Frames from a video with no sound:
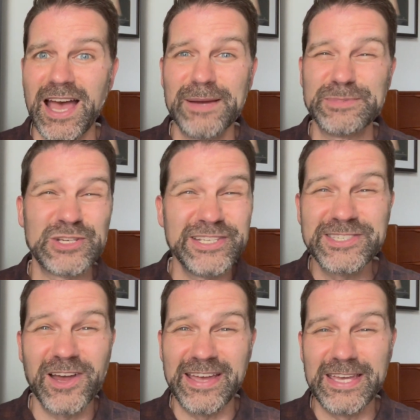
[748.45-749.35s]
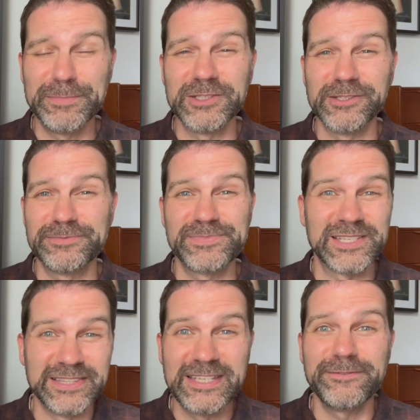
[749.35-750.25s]
Um, she's not able
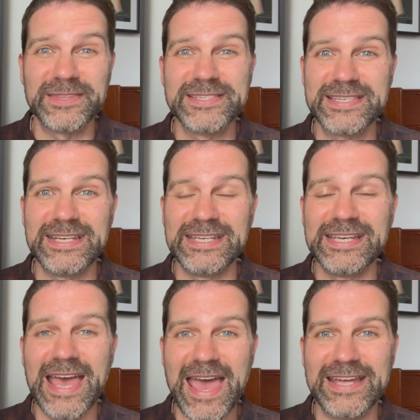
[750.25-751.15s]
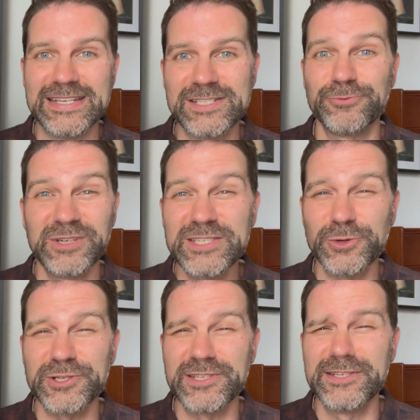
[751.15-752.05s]
to leave the city and
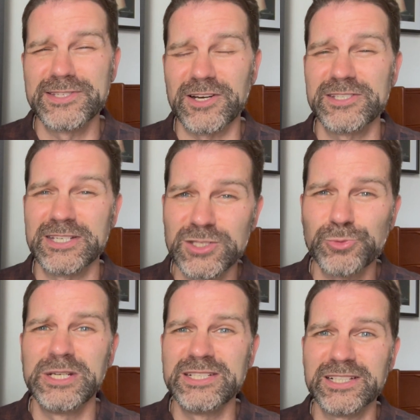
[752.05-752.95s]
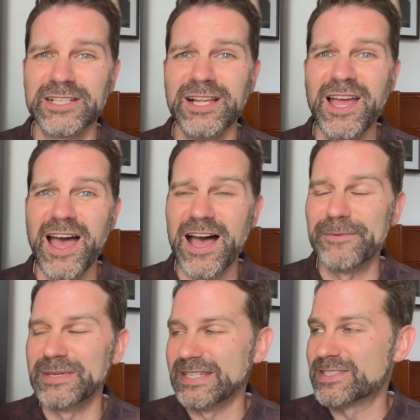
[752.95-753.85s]
resources start to dwindle.
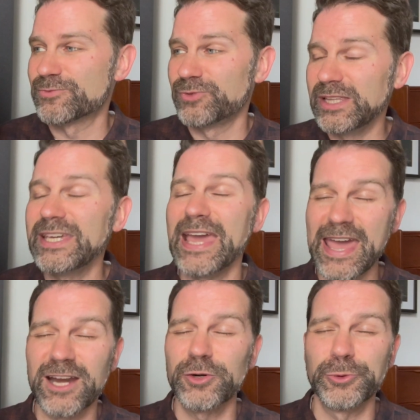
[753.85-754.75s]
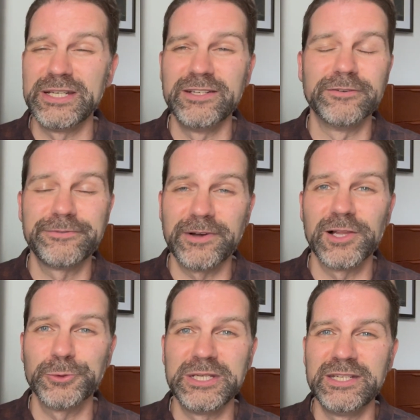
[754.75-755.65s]
Um, it's really harrowing
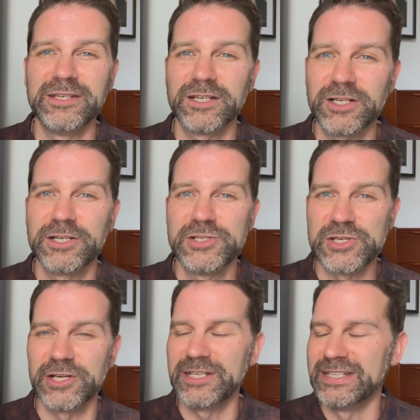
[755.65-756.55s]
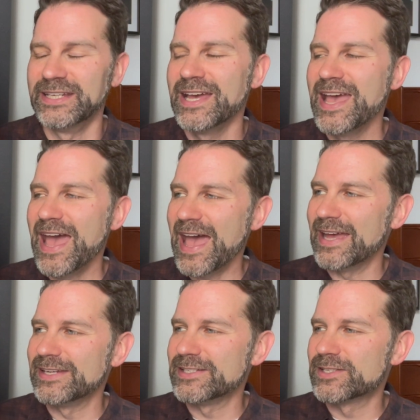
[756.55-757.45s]
following her journey.
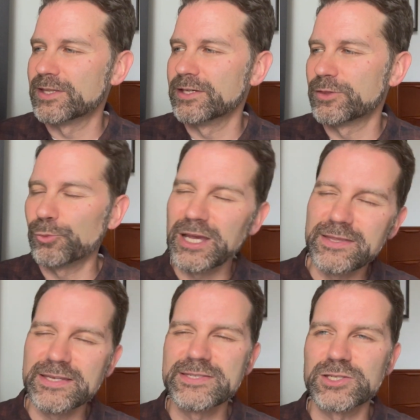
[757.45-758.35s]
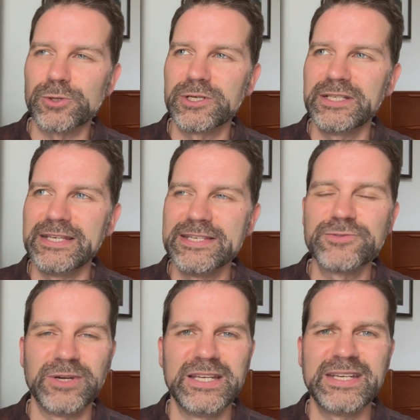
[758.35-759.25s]
And the, the way this story is
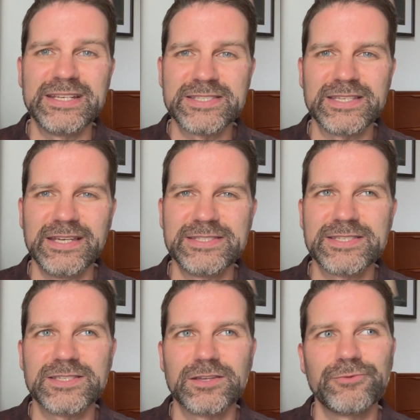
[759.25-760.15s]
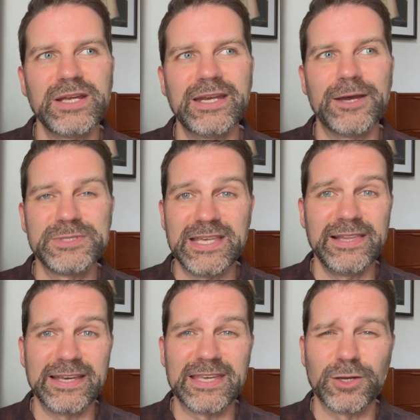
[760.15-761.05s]
written, it's, it's written, I would say,
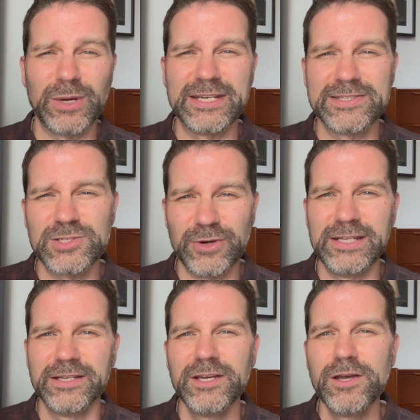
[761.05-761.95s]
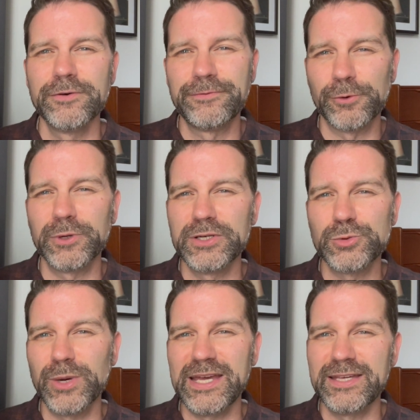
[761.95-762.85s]
like in quite a straight forward
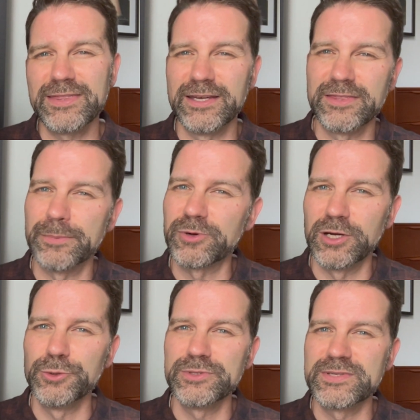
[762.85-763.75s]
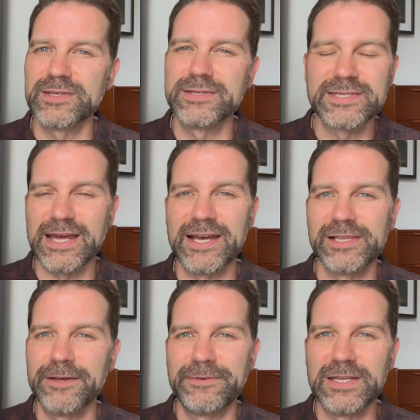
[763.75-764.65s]
way, the, the prose
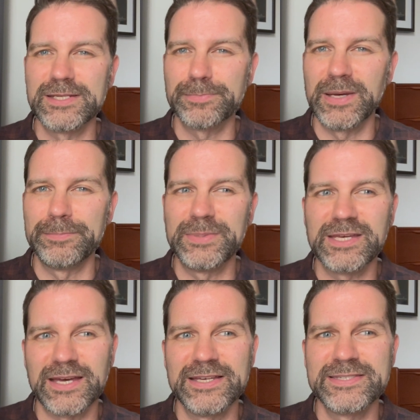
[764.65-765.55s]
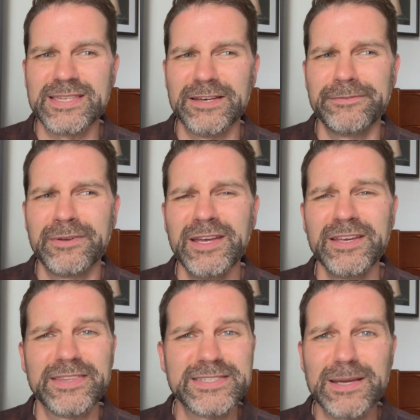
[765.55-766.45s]
style of it, but because of
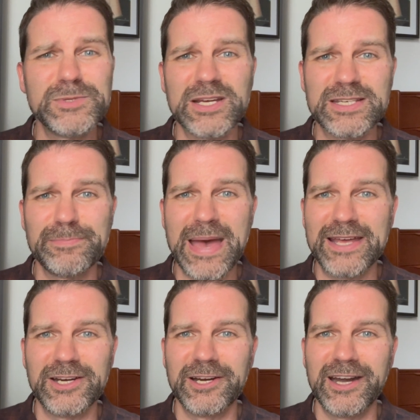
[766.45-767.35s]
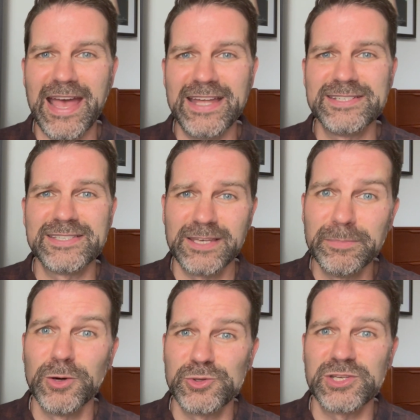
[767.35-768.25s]
the subject matter and the
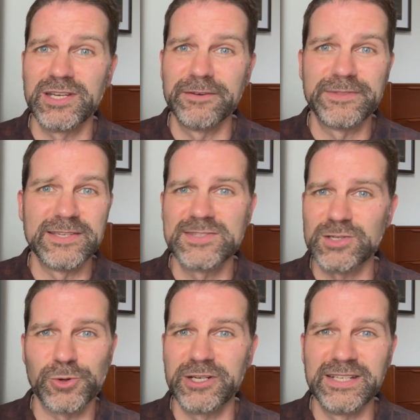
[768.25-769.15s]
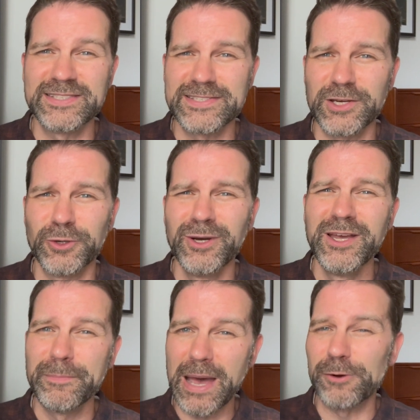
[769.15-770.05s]
emotion of this story, it's so
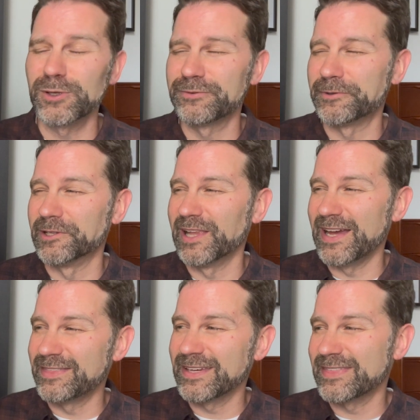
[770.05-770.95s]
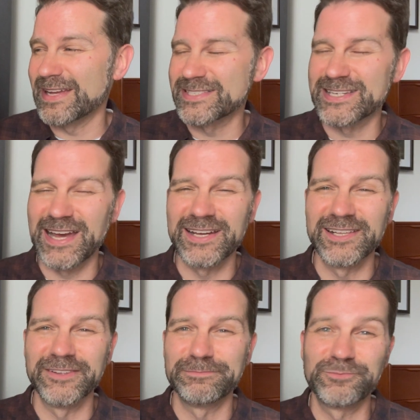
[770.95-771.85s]
powerful. I think that
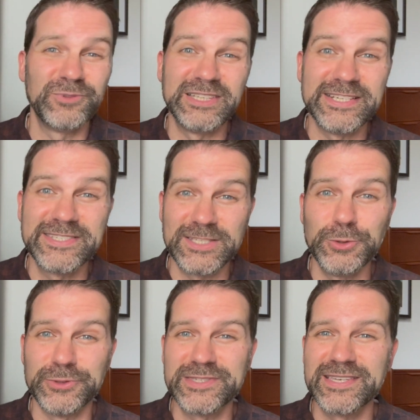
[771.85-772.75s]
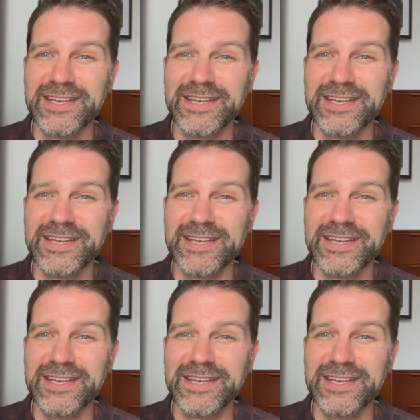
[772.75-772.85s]
style really suits